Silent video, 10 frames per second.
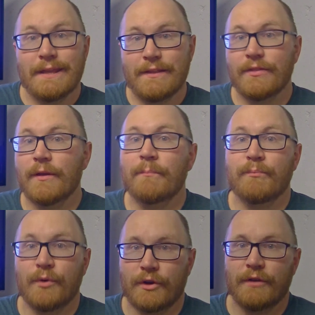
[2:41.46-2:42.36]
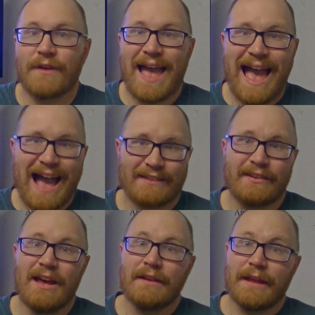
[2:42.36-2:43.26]
in the book of
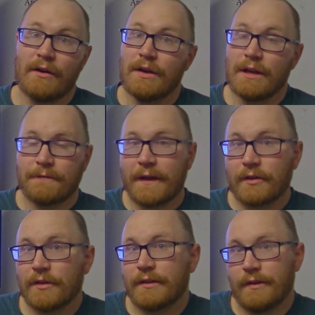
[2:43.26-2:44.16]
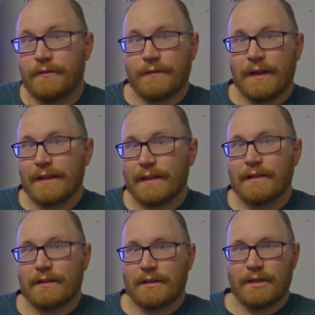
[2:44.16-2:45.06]
Acts. Now, if I could give a
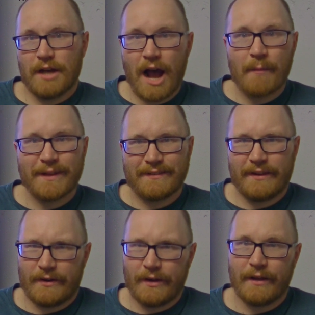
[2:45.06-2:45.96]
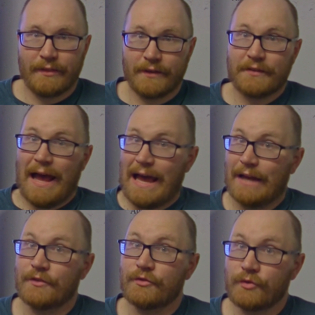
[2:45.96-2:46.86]
little commentary on this, I
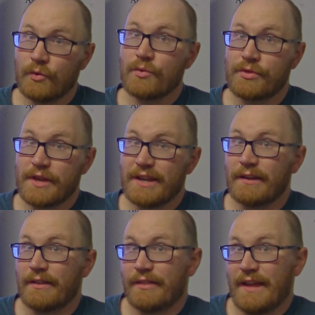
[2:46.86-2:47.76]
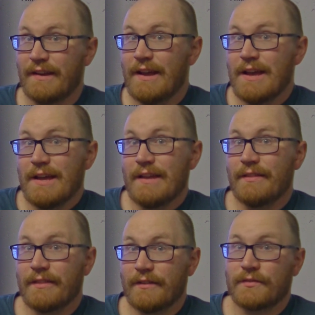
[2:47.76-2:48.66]
do think that
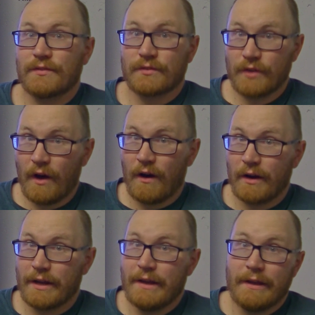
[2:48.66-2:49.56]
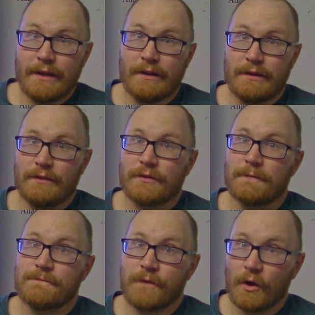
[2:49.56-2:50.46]
in this song, it's a
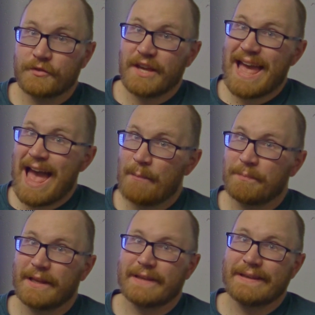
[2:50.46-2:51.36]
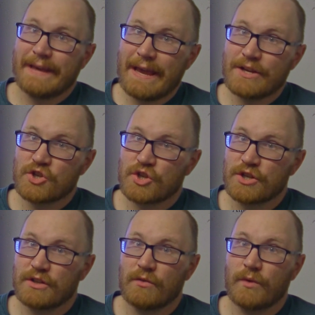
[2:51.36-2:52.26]
faulty
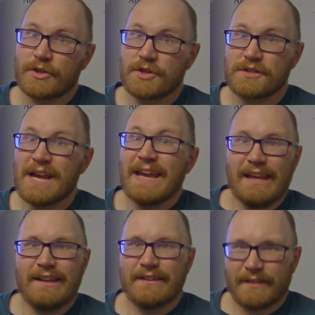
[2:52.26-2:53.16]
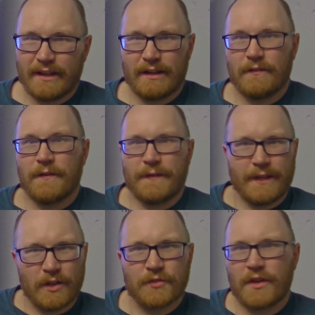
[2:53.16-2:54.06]
application, which is indicative of
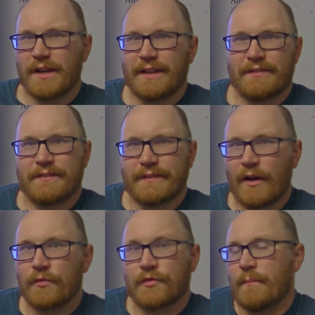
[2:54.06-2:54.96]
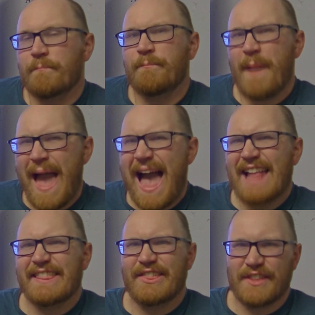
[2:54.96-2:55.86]
Hillsong itself's
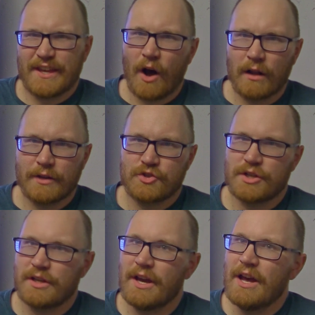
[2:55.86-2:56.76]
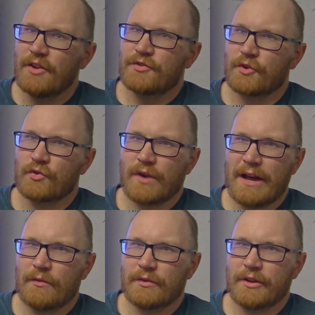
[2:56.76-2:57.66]
bad theology
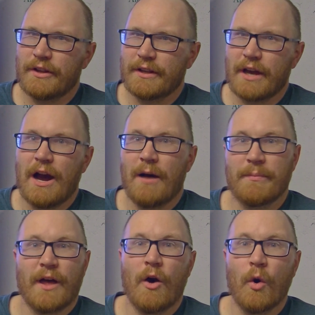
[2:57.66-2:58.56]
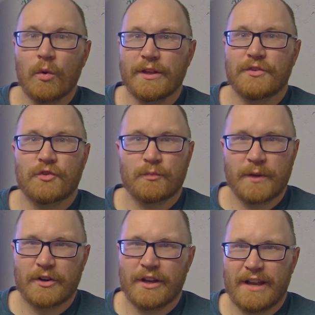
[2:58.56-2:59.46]
surrounding the Holy
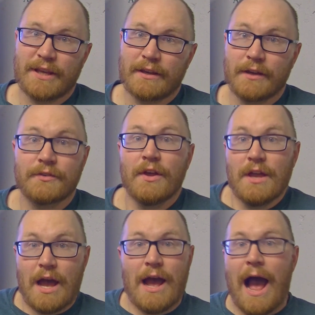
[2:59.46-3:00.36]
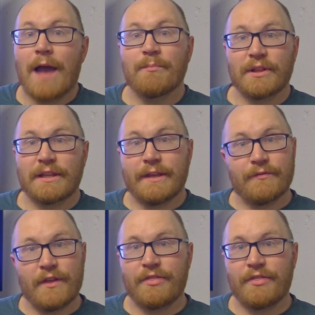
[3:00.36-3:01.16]
Spirit, because I believe